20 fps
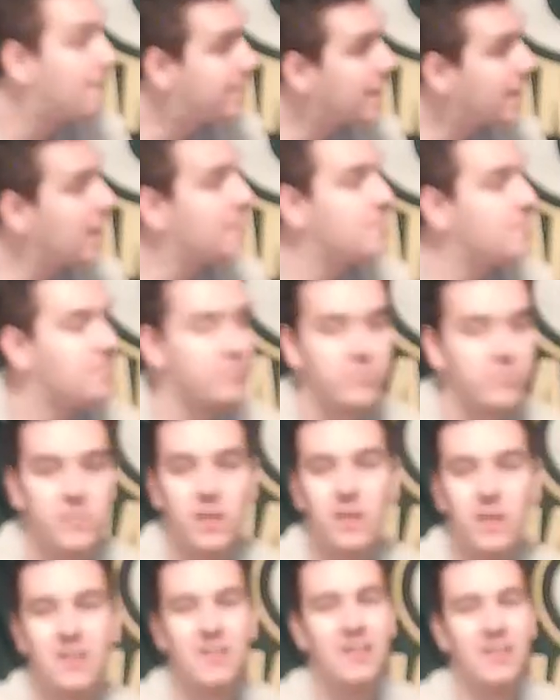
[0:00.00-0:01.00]
But
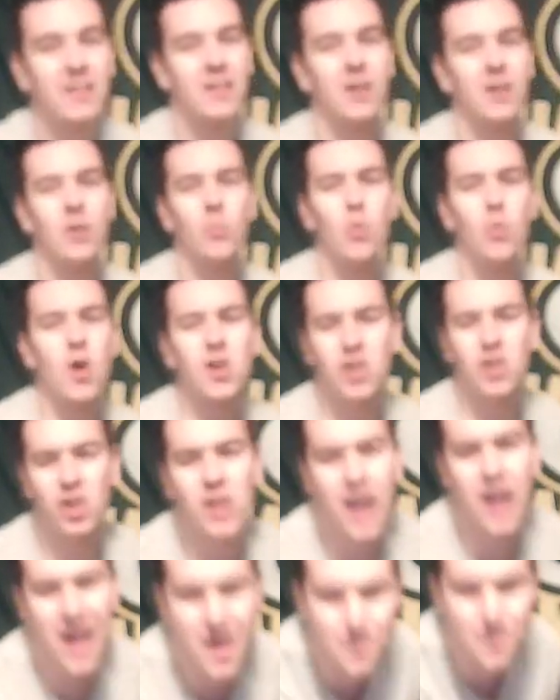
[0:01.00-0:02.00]
what
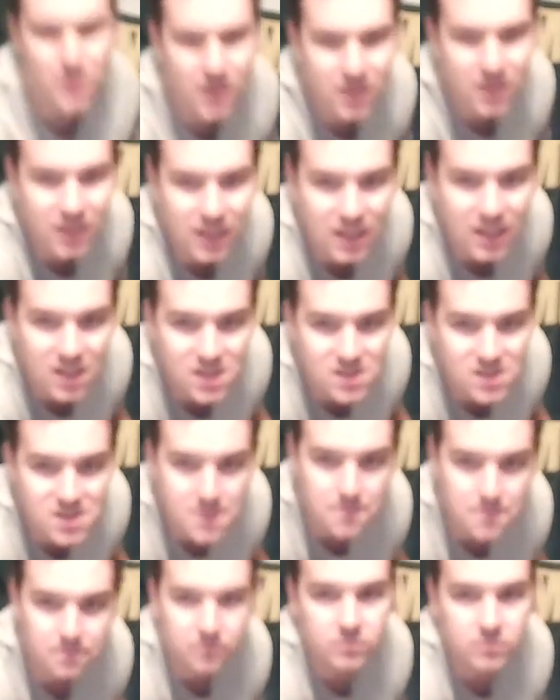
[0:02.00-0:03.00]
could happen
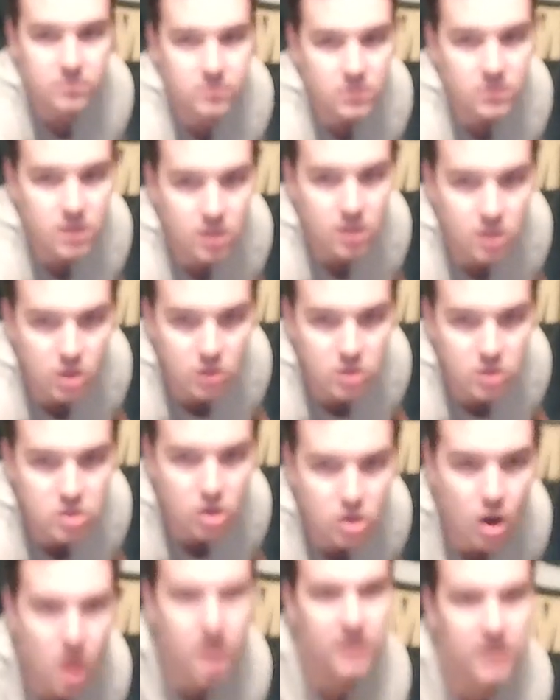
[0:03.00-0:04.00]
is, you know, the
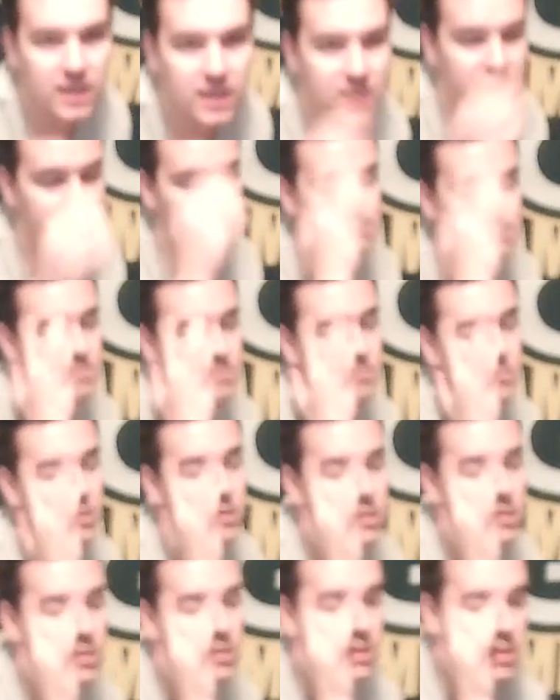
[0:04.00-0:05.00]
talk is
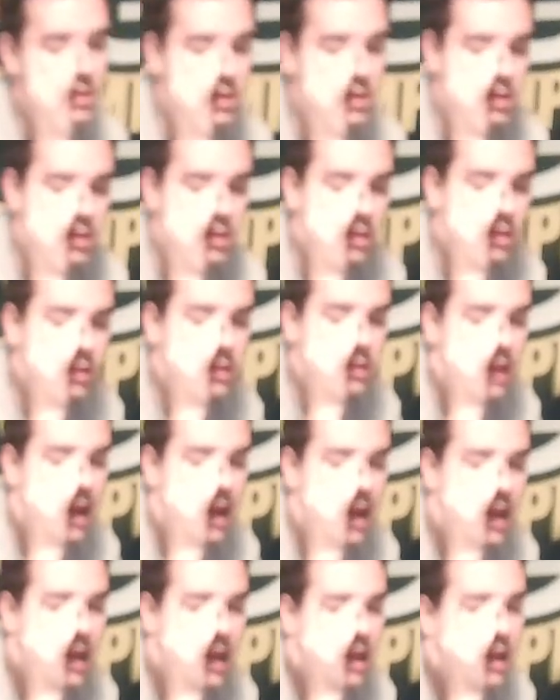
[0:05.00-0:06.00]

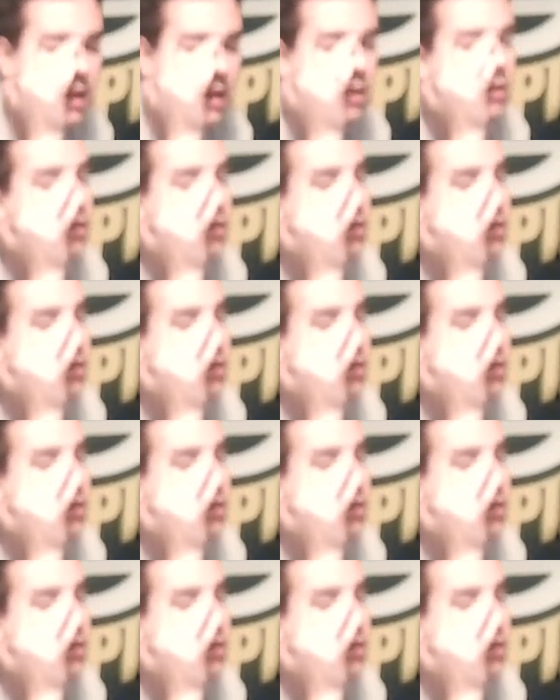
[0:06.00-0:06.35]
they,